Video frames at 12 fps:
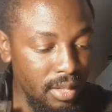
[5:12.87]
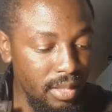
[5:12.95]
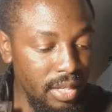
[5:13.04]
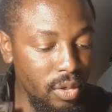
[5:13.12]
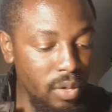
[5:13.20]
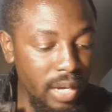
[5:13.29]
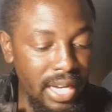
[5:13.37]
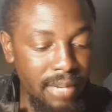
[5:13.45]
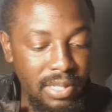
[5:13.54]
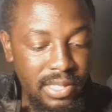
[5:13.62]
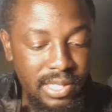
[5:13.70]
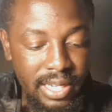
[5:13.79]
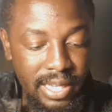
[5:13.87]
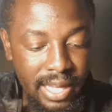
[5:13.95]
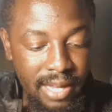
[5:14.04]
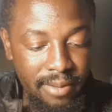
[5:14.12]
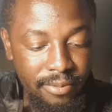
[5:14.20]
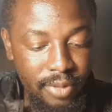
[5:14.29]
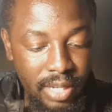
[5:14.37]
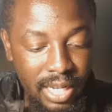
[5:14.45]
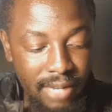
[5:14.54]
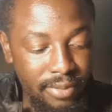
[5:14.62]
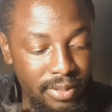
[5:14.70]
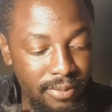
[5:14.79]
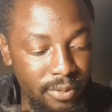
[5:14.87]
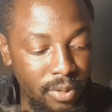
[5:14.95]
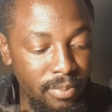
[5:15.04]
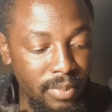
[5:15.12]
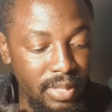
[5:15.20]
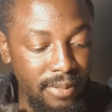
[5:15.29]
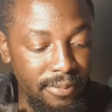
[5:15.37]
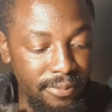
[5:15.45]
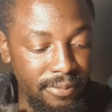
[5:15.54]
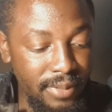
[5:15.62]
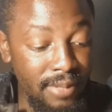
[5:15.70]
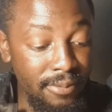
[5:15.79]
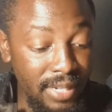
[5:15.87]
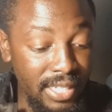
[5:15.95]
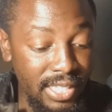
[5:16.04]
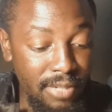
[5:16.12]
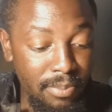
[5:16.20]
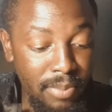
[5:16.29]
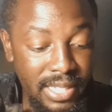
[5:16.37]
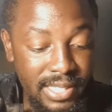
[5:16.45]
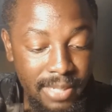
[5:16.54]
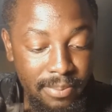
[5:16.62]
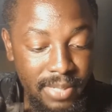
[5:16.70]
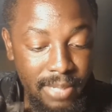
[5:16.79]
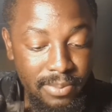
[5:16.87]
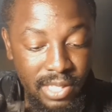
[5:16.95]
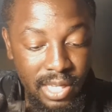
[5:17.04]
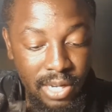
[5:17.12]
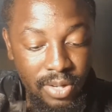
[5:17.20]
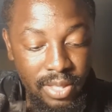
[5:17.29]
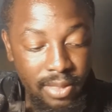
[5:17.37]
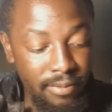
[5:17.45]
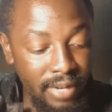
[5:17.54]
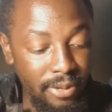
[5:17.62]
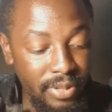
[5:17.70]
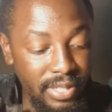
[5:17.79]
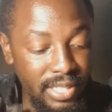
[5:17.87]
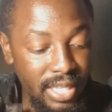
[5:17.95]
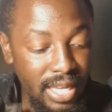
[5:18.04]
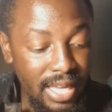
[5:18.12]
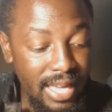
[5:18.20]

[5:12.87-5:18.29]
Then you go, animals that have recovered from infection may sometimes carry the virus